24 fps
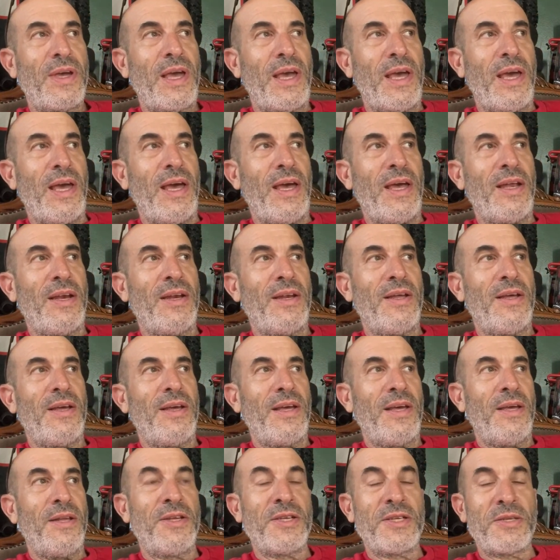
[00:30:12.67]

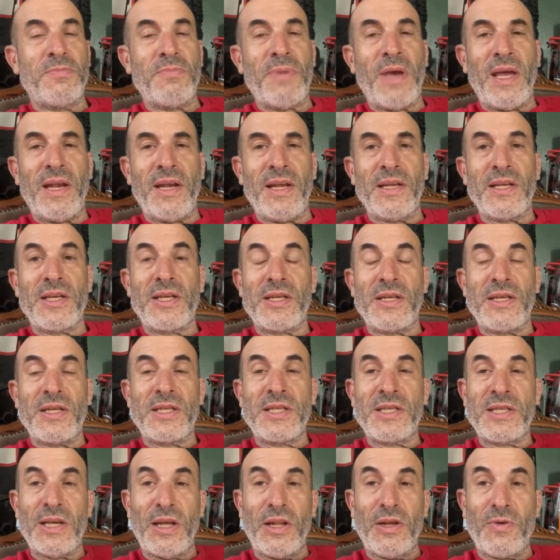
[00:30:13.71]
And it just made it
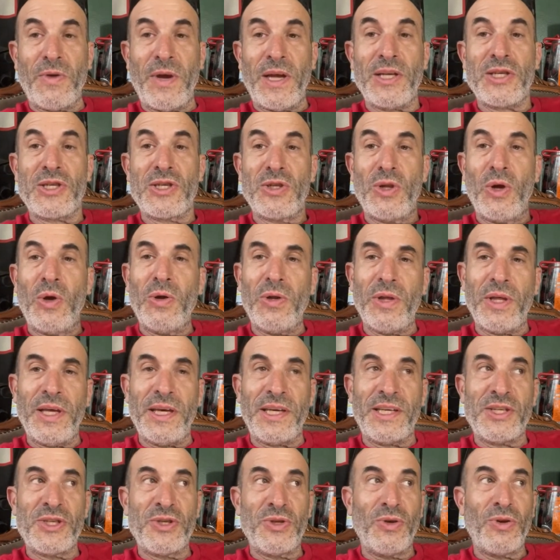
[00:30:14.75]
accelerate slowly.
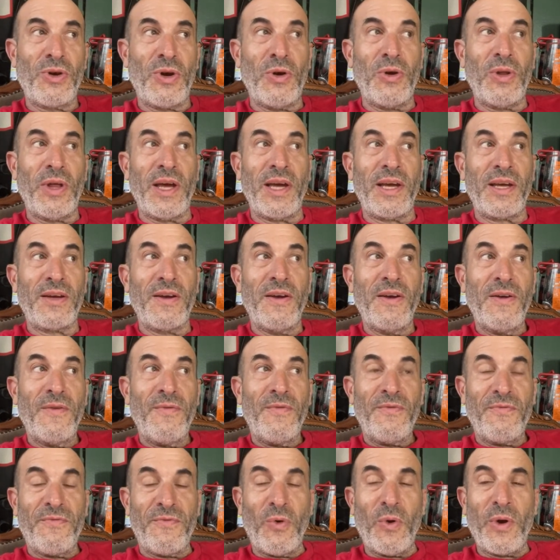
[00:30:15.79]
It could still go like
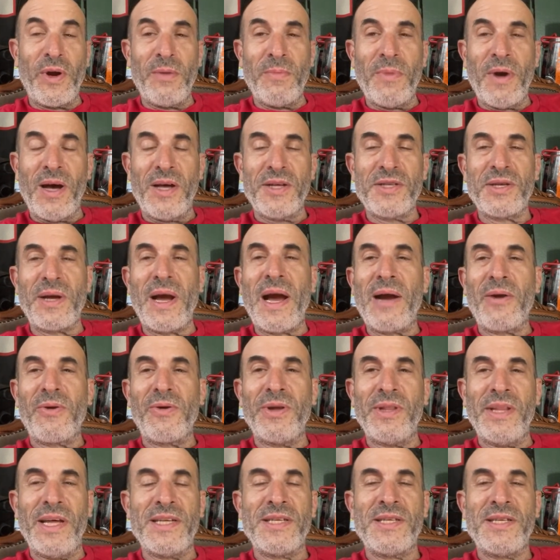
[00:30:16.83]
40 miles an
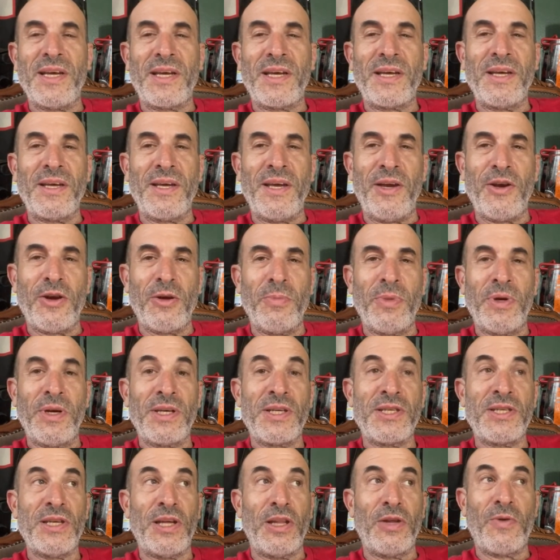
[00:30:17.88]
hour in that second gear, but
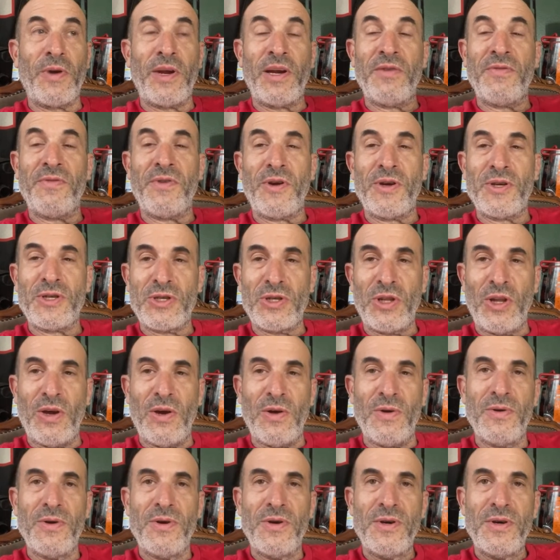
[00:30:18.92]
accelerated very
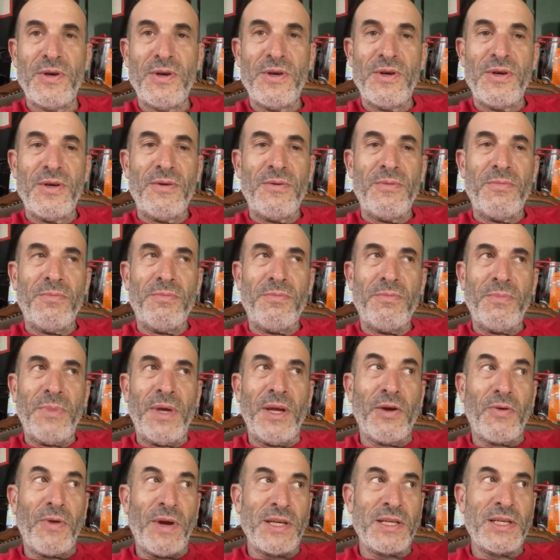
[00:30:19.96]
slow.
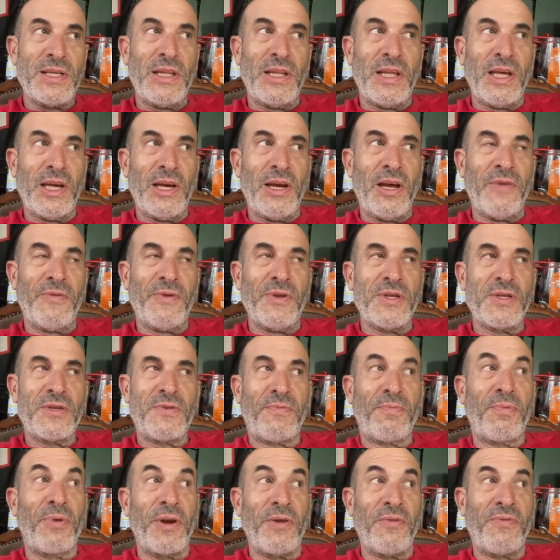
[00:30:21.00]
Interestingly enough, it's
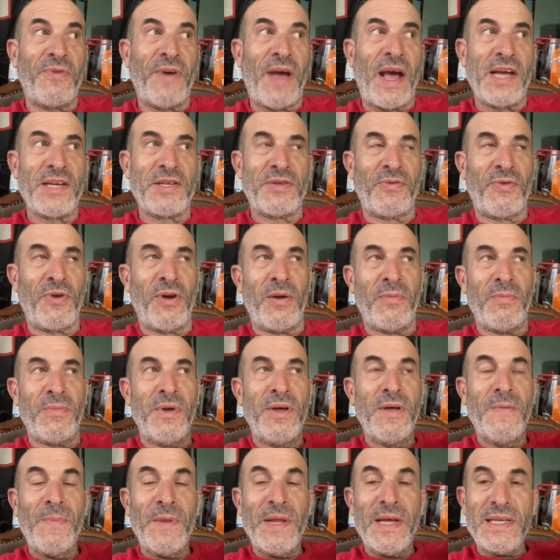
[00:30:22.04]
pretty fast from
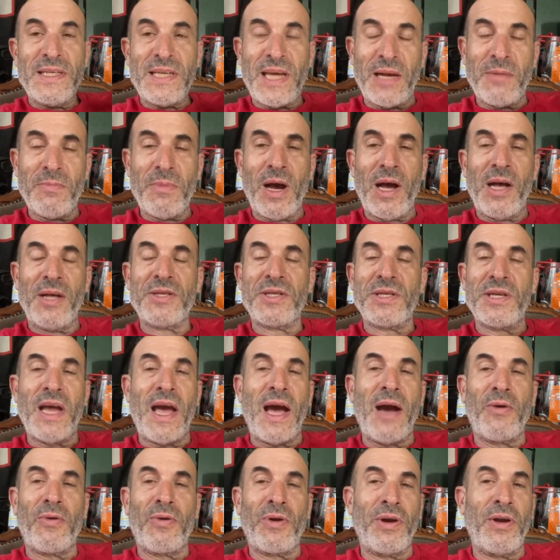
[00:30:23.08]
10 miles an
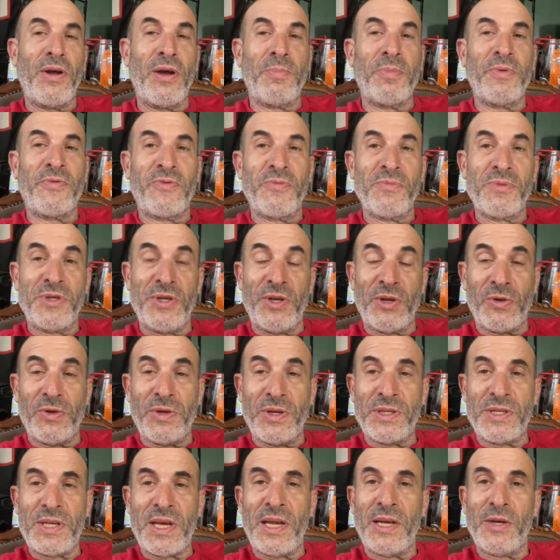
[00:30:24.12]
hour and up, but from 0
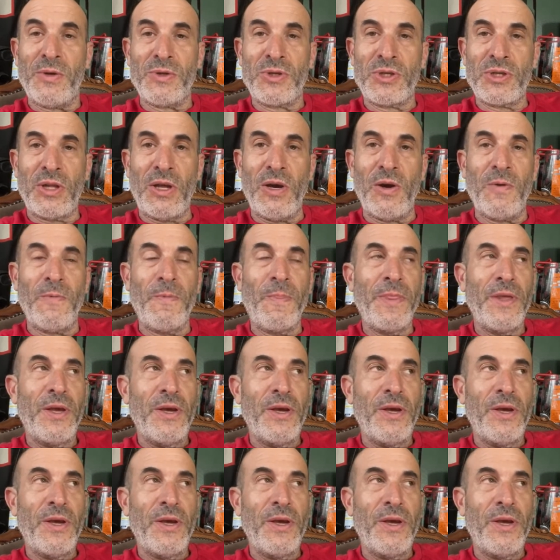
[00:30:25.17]
to 10, it was slow.